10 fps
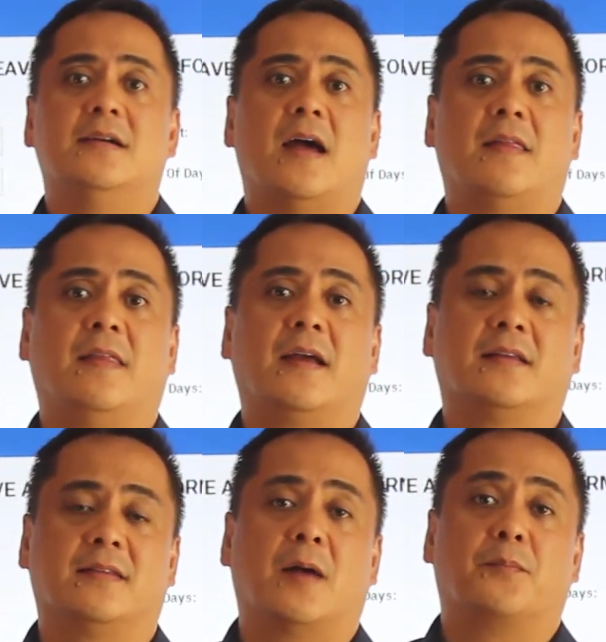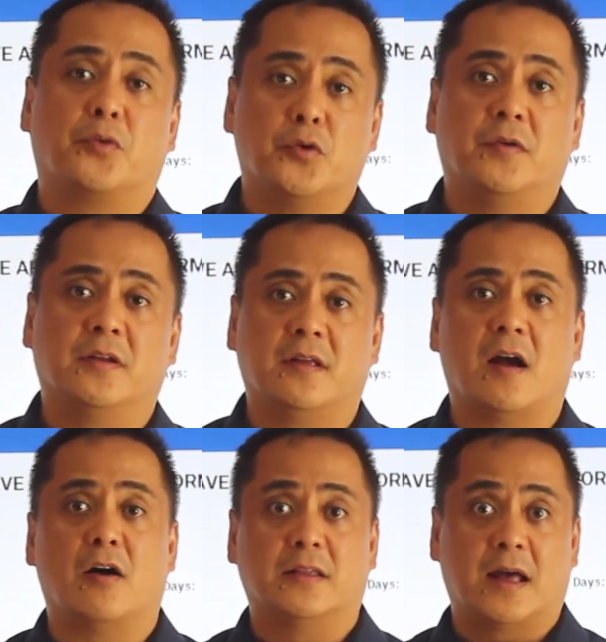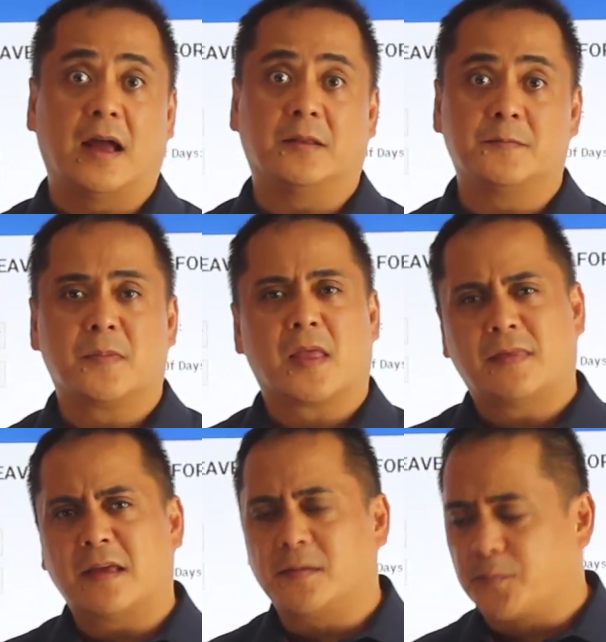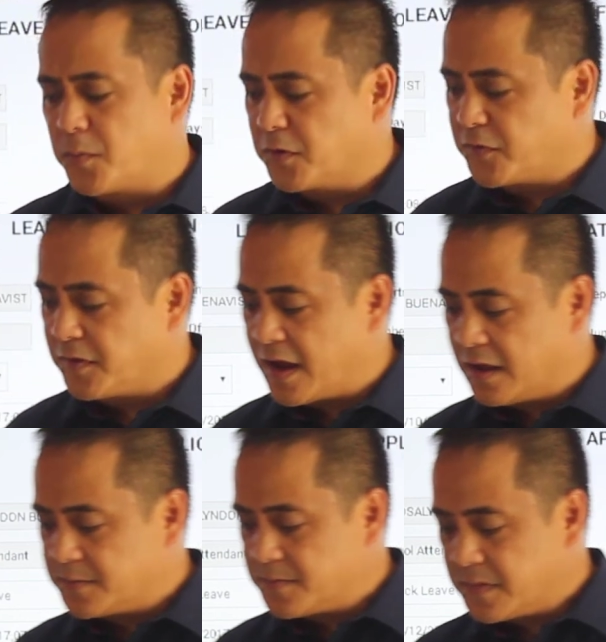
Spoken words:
and then they can approve it online. That's the purpose for that.